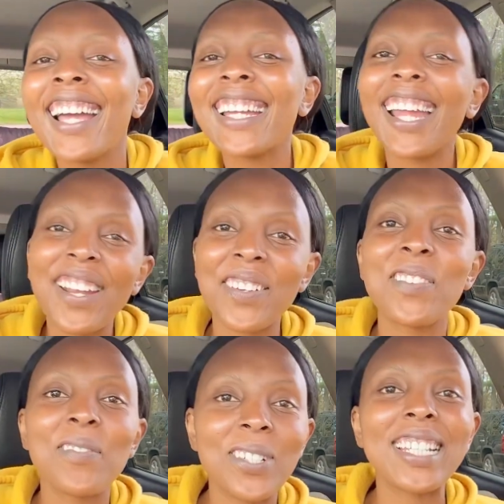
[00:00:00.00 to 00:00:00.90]

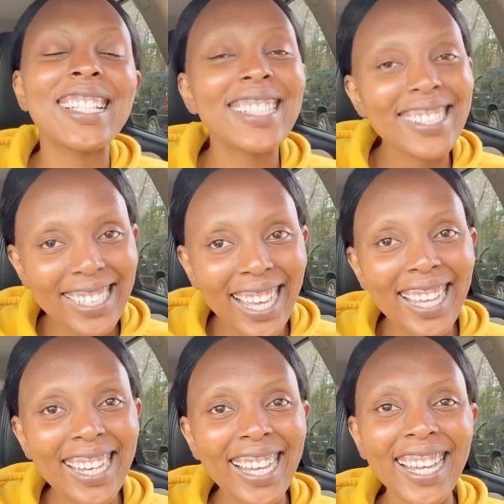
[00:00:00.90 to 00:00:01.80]
Karibuni
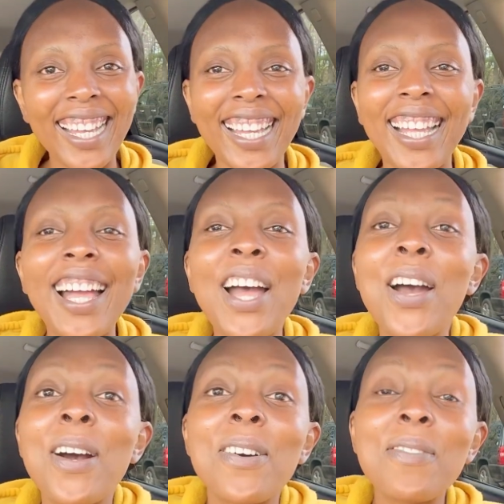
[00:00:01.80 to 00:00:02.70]
sana.
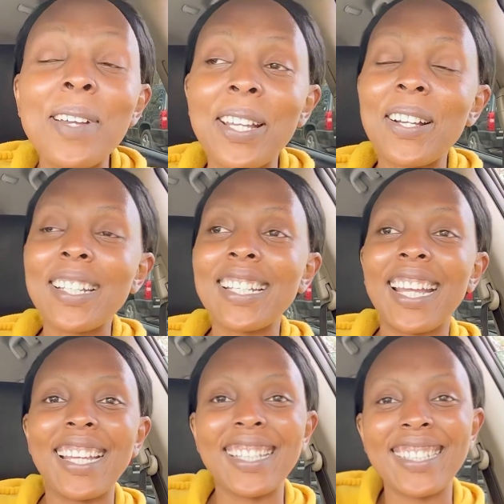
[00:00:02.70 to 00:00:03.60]
Oh my god,
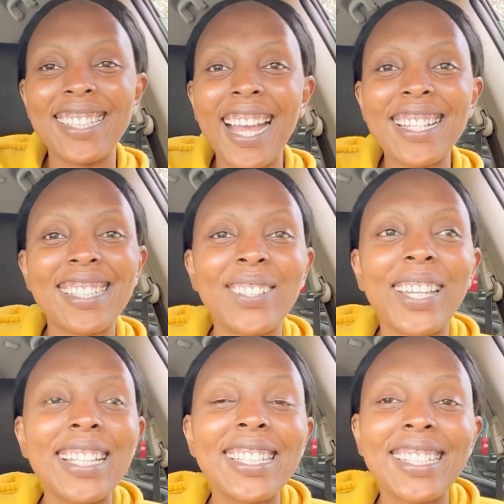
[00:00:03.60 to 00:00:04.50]
guys. As you
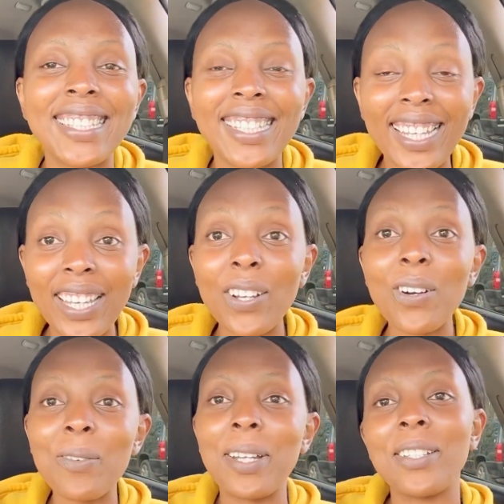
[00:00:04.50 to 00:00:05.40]
can see,
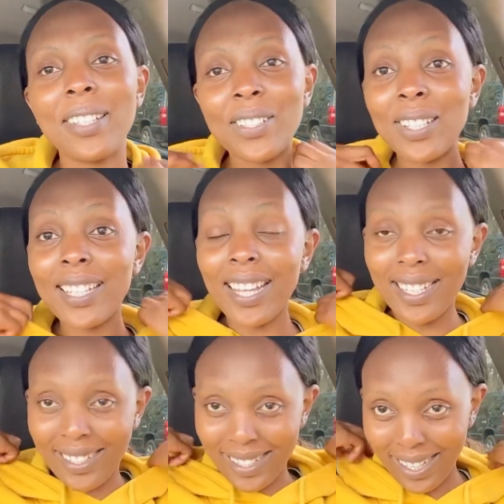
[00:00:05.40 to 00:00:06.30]
oh wait, today
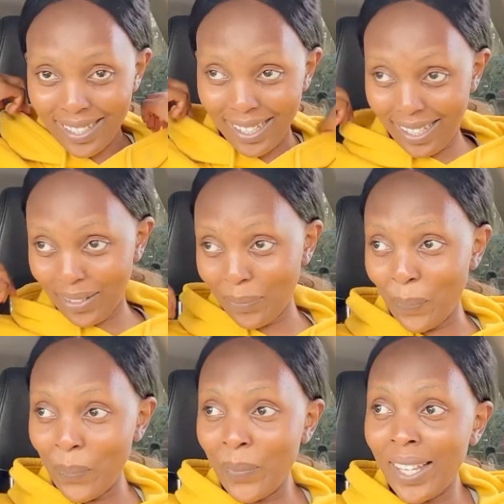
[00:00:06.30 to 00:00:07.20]
is such a
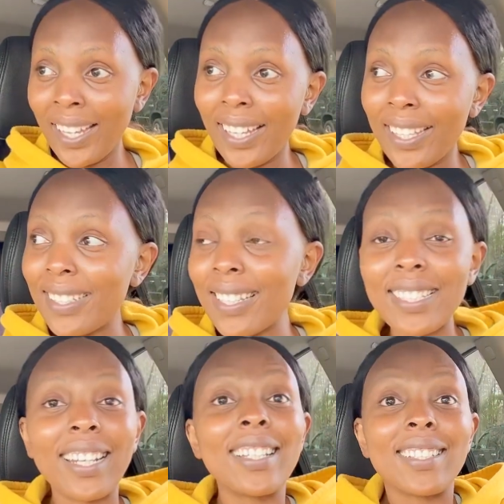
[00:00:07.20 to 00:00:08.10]
it's such
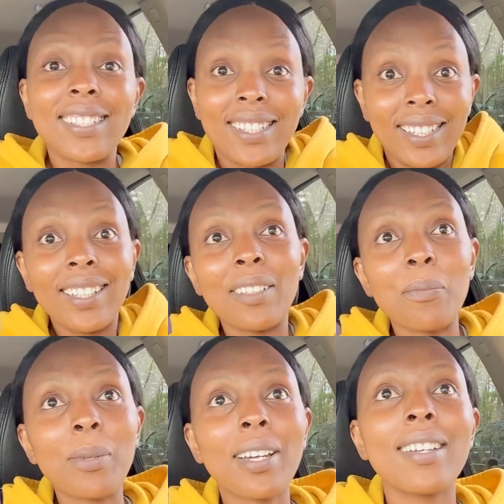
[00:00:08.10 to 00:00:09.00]
a nice day
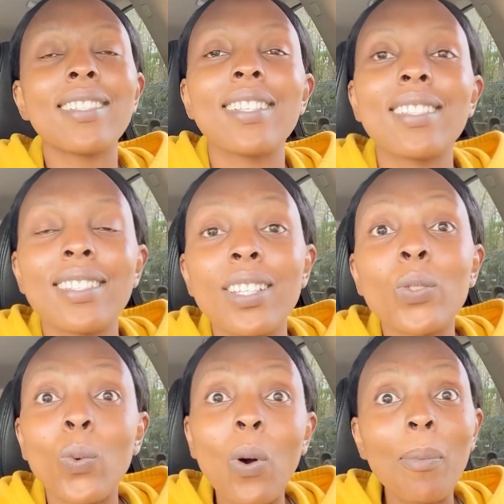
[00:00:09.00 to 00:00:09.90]
because it's
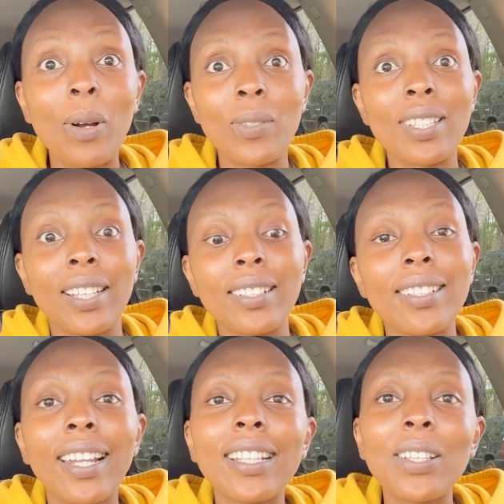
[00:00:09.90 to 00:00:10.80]
it's warm
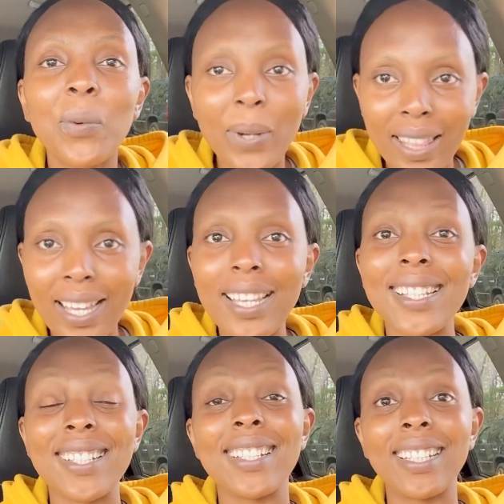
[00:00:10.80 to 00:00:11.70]
outside. Like the weather
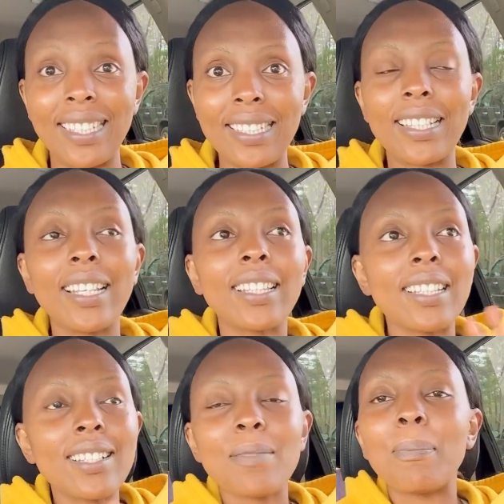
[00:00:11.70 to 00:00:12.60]
is nice. Like
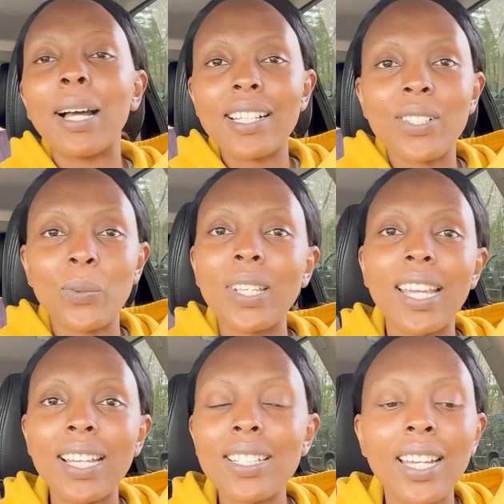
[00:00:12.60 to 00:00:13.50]
this past
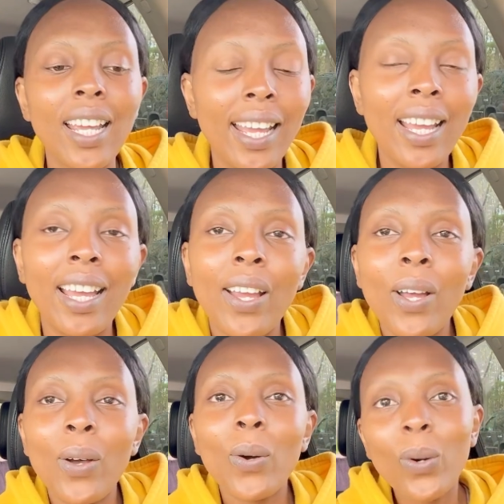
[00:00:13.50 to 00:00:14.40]
weekend
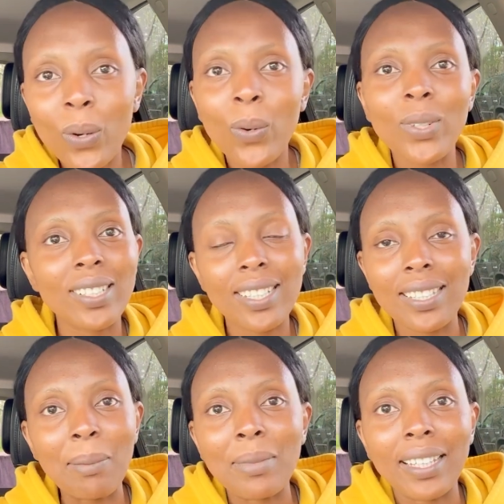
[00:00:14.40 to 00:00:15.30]
whew, was just
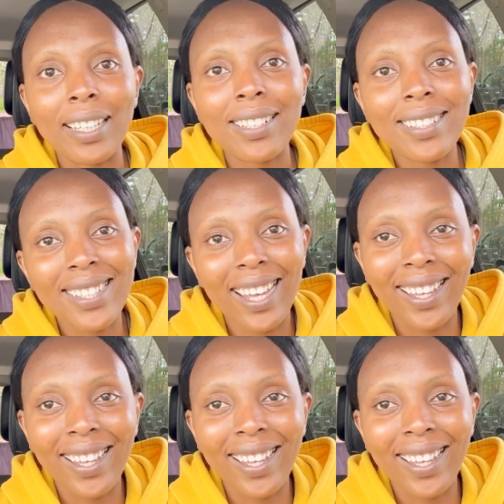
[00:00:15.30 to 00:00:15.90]
something else.